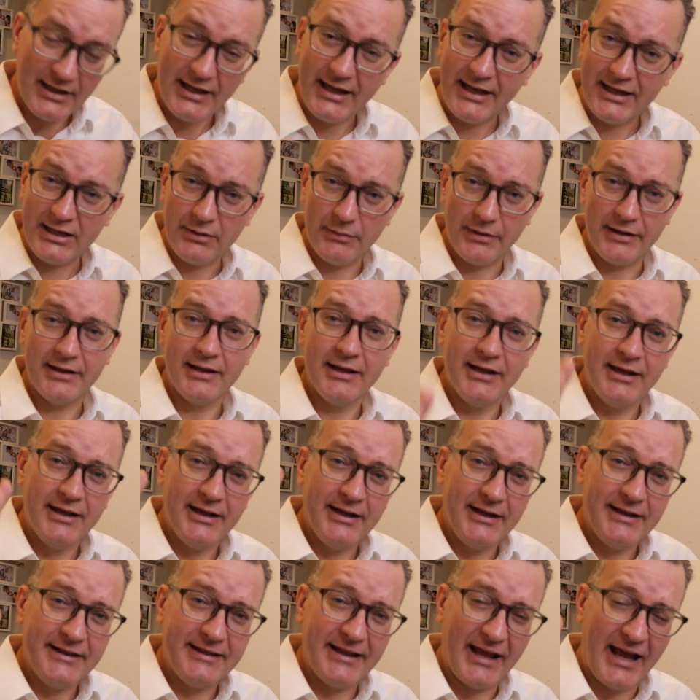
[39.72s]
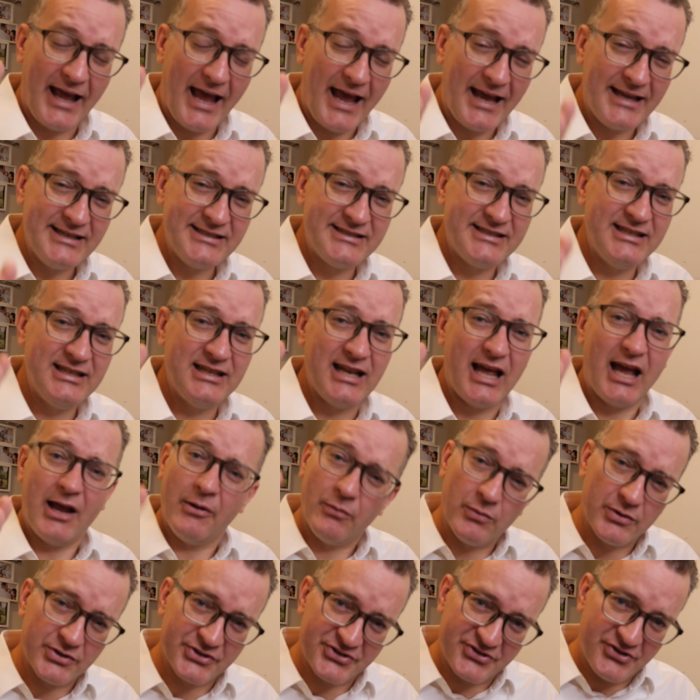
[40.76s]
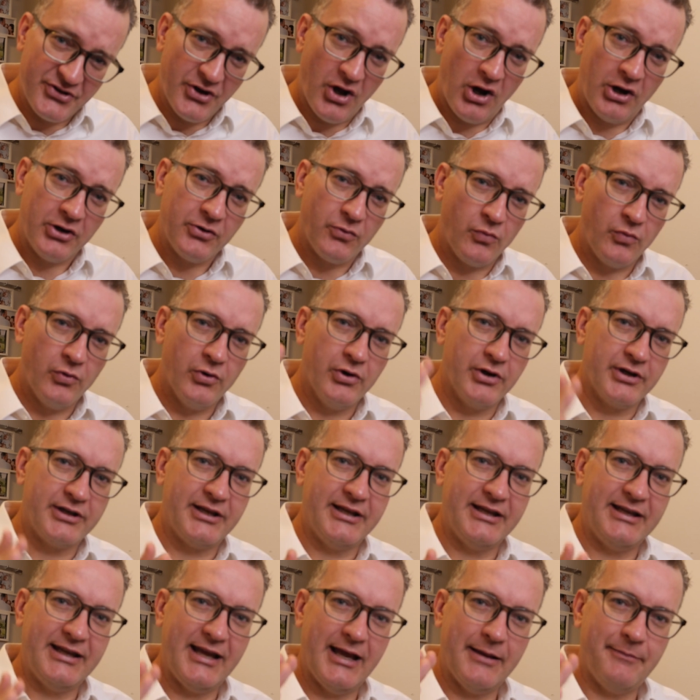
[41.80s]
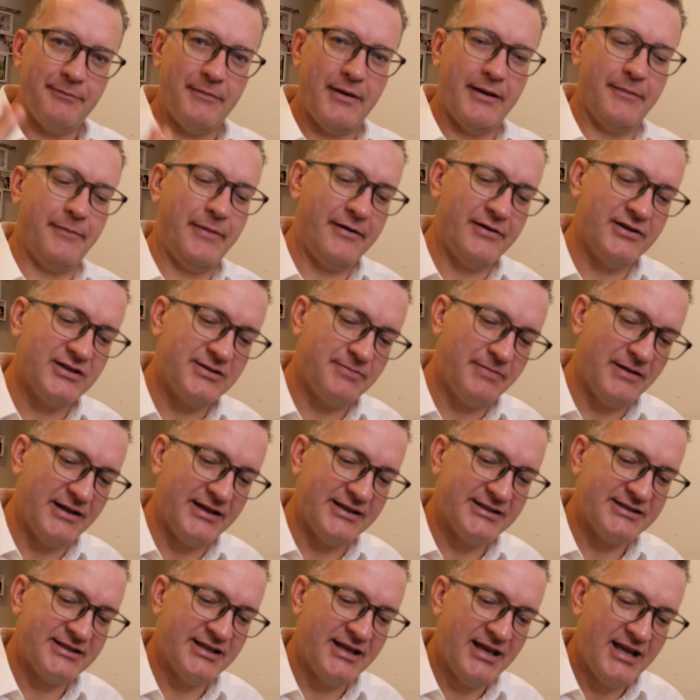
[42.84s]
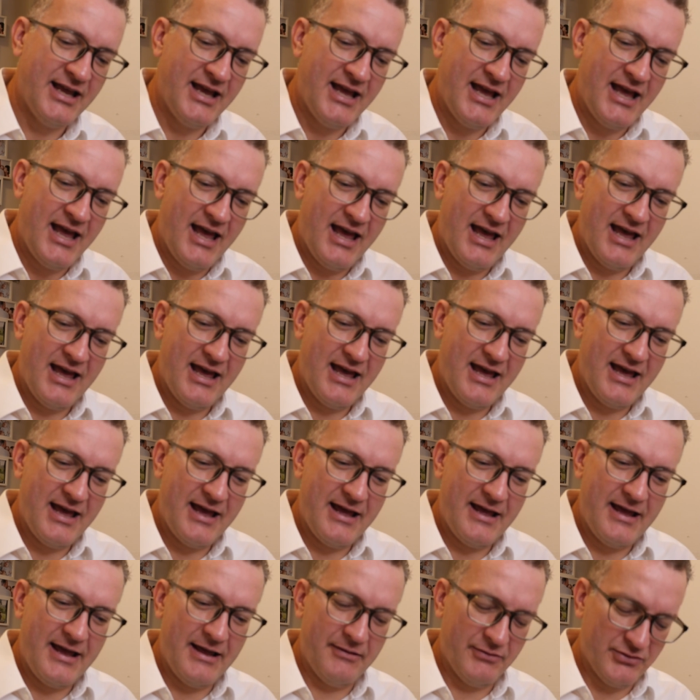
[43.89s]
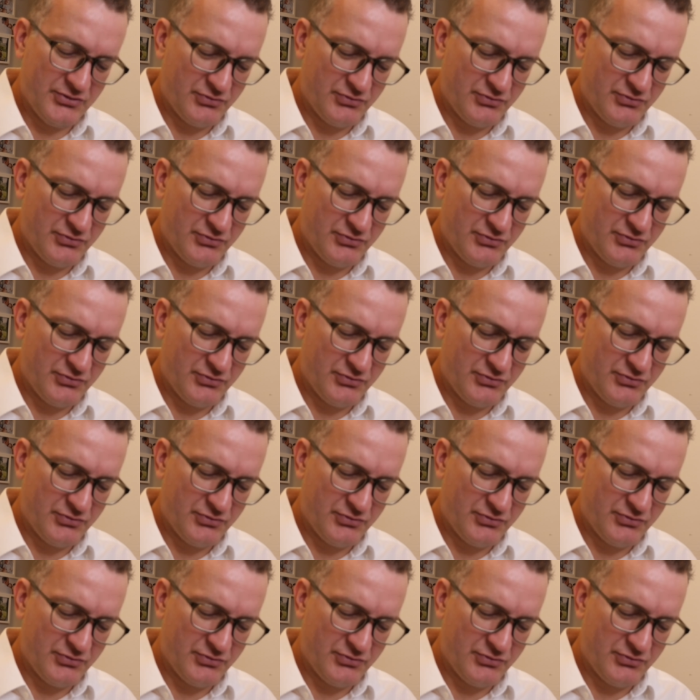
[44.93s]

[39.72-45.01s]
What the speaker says: Anyway, the AC light was not working at my parents' place. I